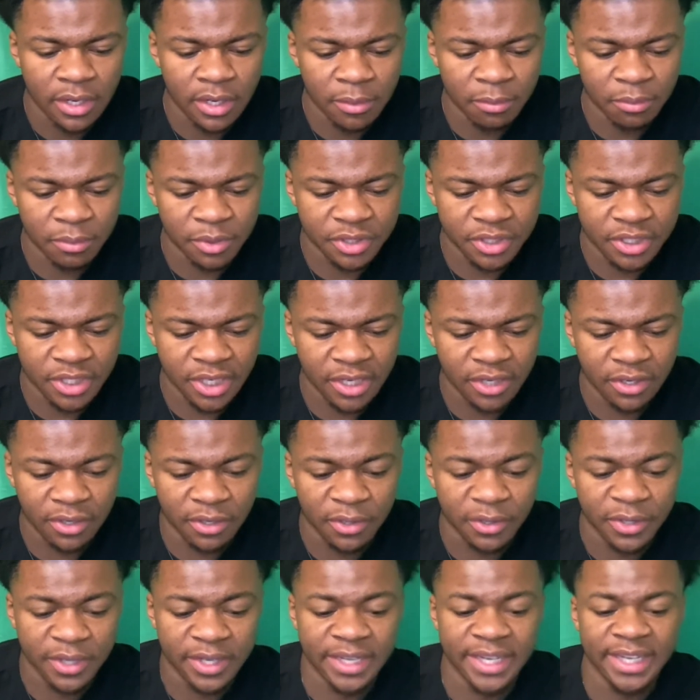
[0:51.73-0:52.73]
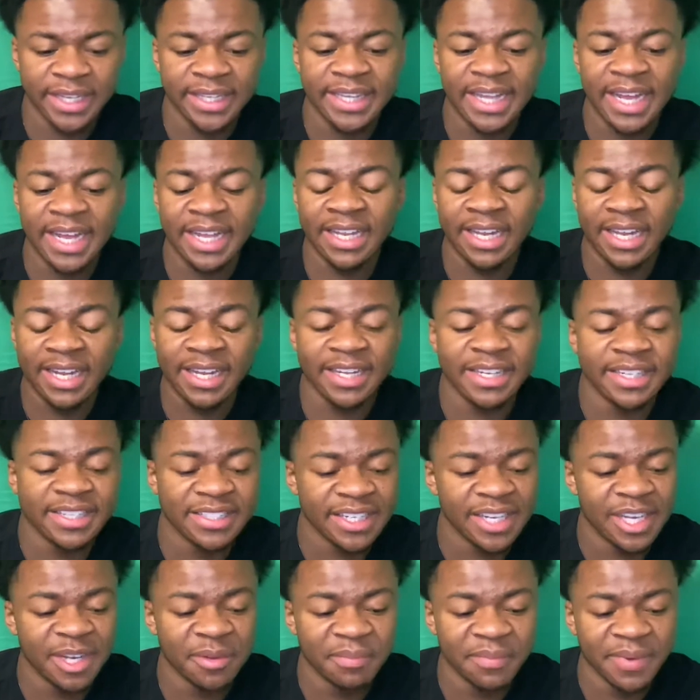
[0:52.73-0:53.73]
But y'all, hit that like and
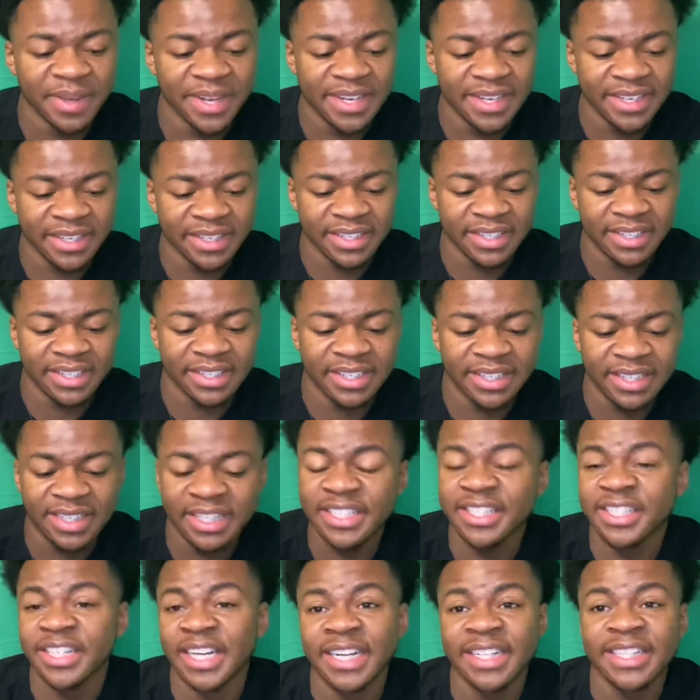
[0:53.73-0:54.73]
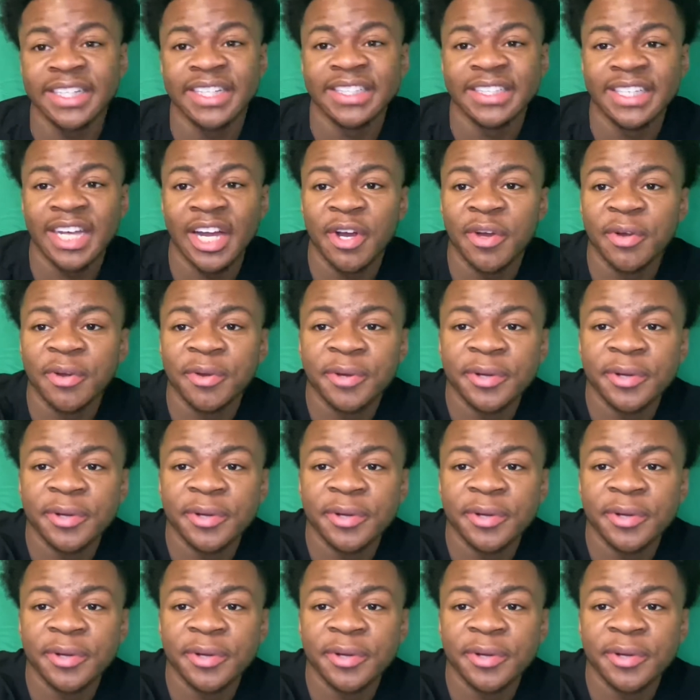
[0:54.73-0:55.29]
sub button. Let's check this out.